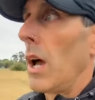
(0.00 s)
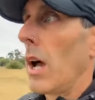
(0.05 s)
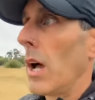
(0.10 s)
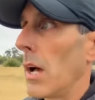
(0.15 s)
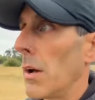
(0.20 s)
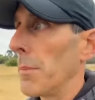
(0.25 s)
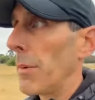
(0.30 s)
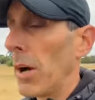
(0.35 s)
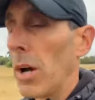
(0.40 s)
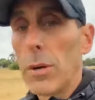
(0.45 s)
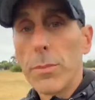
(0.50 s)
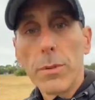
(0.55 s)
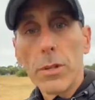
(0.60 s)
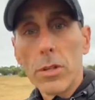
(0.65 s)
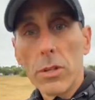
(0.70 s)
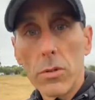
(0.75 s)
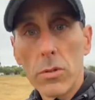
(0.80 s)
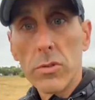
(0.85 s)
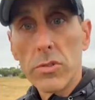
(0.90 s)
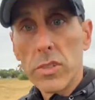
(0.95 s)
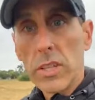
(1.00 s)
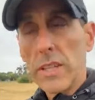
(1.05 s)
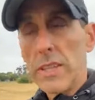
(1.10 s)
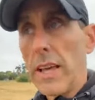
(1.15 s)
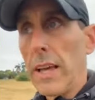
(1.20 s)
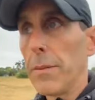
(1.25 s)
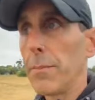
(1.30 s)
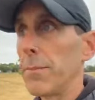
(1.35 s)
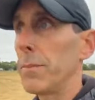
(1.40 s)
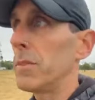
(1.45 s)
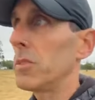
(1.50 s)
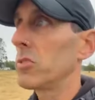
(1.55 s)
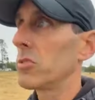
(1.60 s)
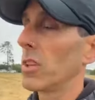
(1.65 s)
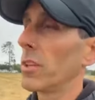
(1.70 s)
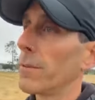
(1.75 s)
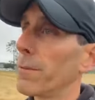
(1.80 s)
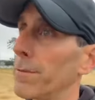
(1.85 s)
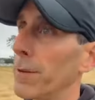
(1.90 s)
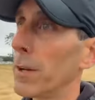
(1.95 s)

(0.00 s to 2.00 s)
I hope you could all see that. So the